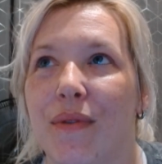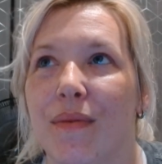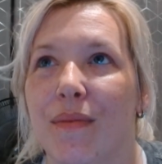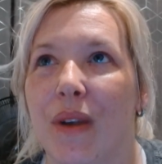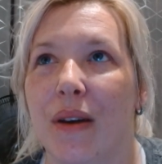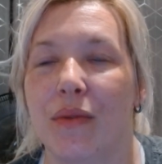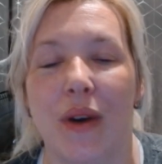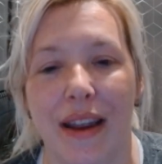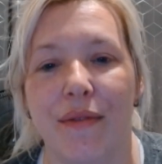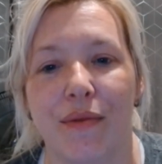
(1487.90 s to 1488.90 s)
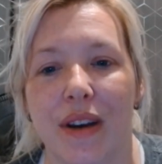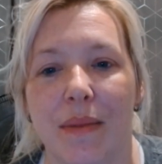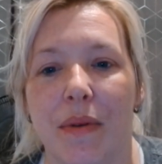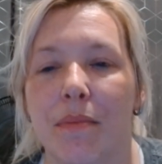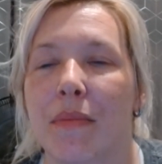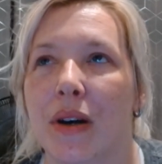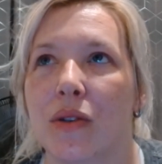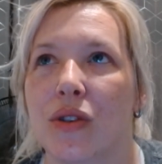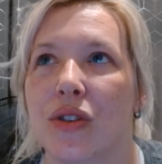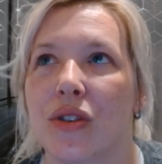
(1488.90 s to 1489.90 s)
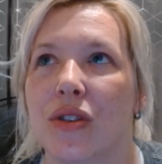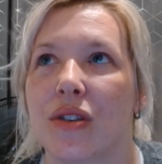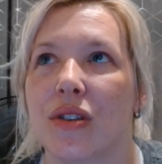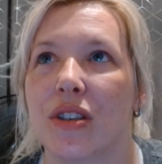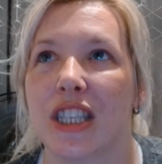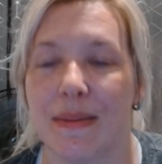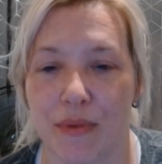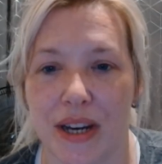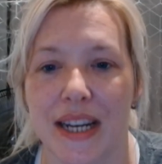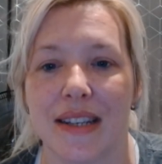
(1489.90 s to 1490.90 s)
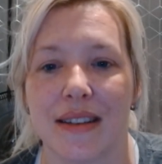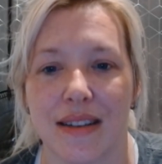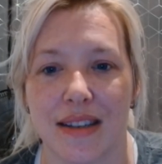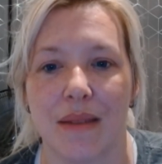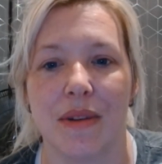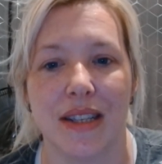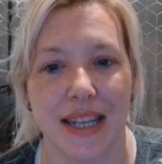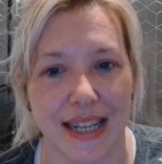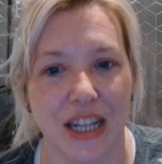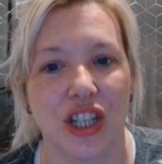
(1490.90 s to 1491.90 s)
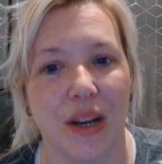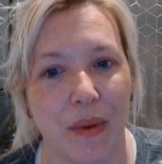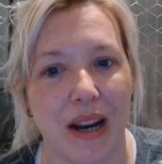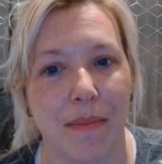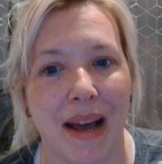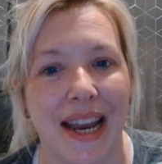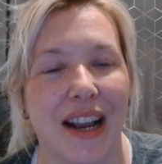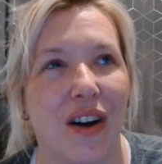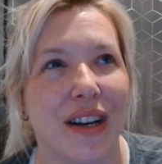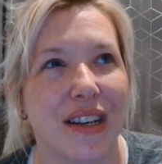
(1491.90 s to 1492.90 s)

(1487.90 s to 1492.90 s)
not every, but most springs and summers is actually when I'm manic.